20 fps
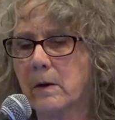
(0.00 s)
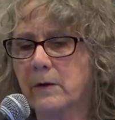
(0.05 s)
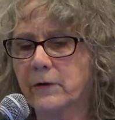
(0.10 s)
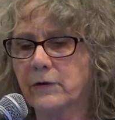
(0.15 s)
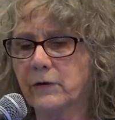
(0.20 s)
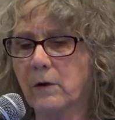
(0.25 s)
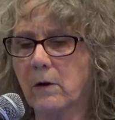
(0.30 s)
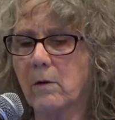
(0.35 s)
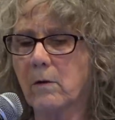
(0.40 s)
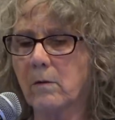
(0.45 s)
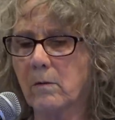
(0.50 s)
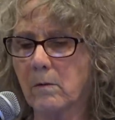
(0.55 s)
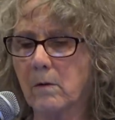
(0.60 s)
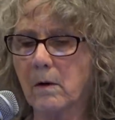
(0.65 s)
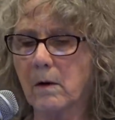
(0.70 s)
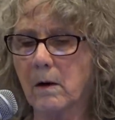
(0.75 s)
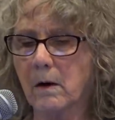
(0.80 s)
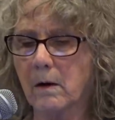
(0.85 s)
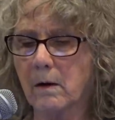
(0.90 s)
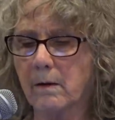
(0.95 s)

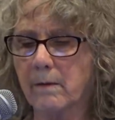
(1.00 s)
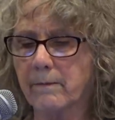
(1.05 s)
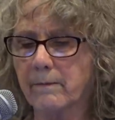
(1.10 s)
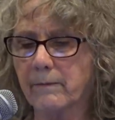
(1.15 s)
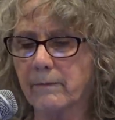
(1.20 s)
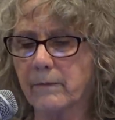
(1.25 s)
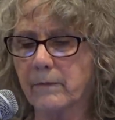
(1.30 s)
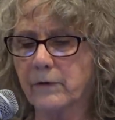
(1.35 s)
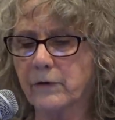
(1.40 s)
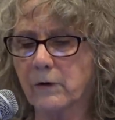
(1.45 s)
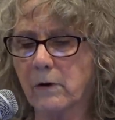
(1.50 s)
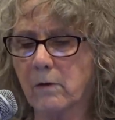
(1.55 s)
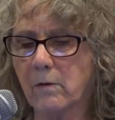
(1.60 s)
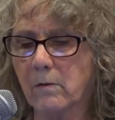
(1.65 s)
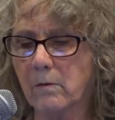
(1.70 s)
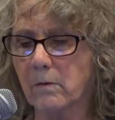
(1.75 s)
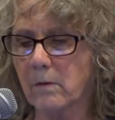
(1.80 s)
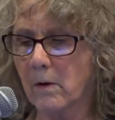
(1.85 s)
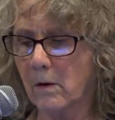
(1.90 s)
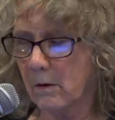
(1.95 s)
So, um, so